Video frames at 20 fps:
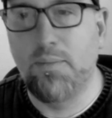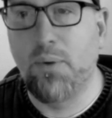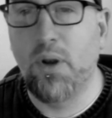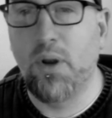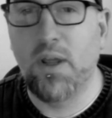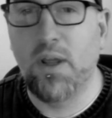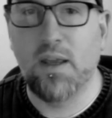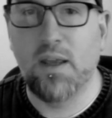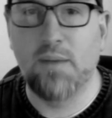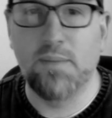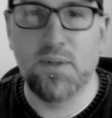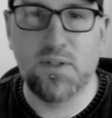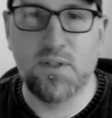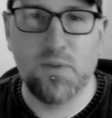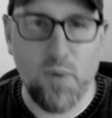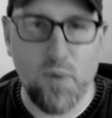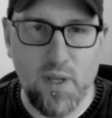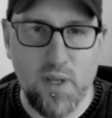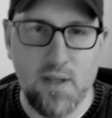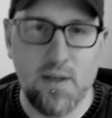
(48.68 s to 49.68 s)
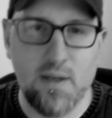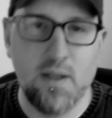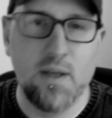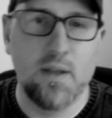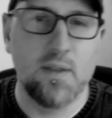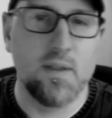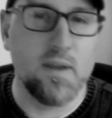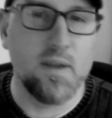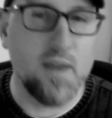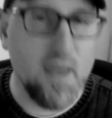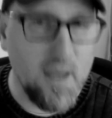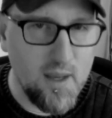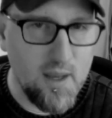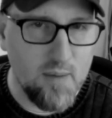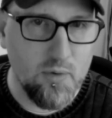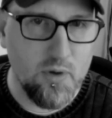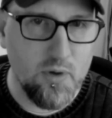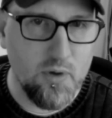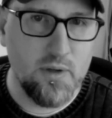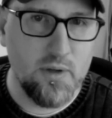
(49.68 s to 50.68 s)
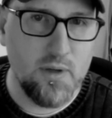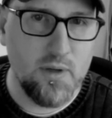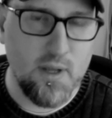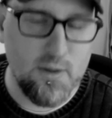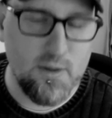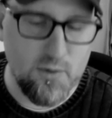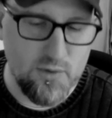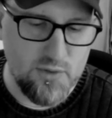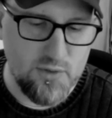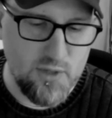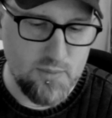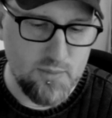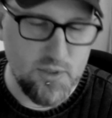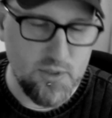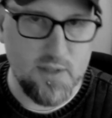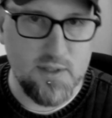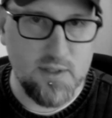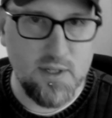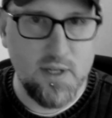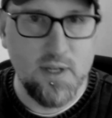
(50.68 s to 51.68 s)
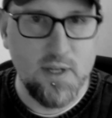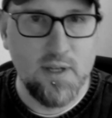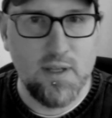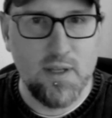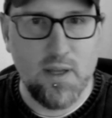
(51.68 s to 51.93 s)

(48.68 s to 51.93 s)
and putting it between the camera and your subject.